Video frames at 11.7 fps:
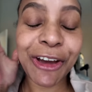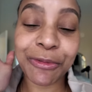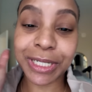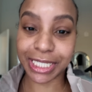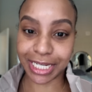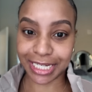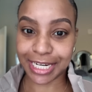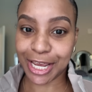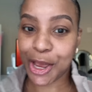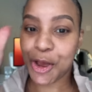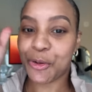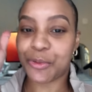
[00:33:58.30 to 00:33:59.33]
we're done.
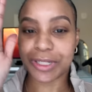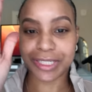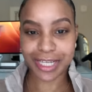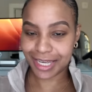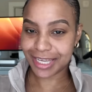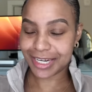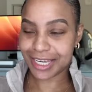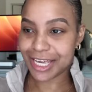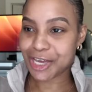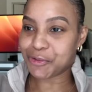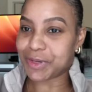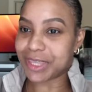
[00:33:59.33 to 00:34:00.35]
We're done
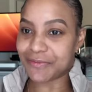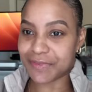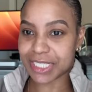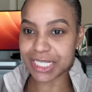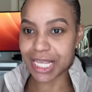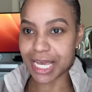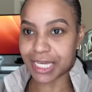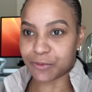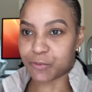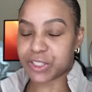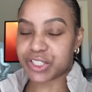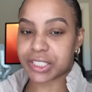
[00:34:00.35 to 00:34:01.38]
with Invisalign.
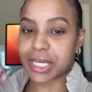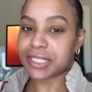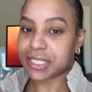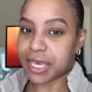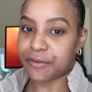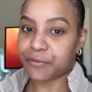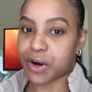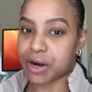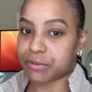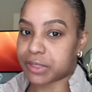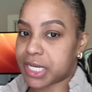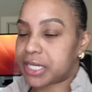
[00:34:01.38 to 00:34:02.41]
We just got scanned for
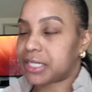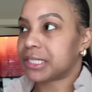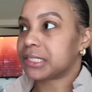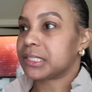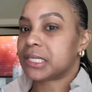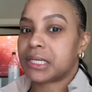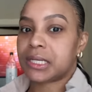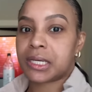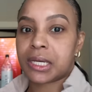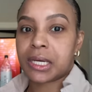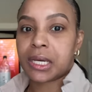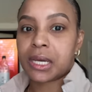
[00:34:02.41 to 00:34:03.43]
our retainers,
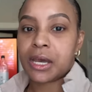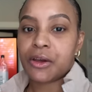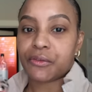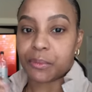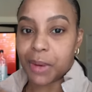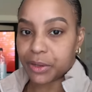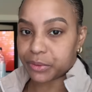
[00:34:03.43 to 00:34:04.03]
for my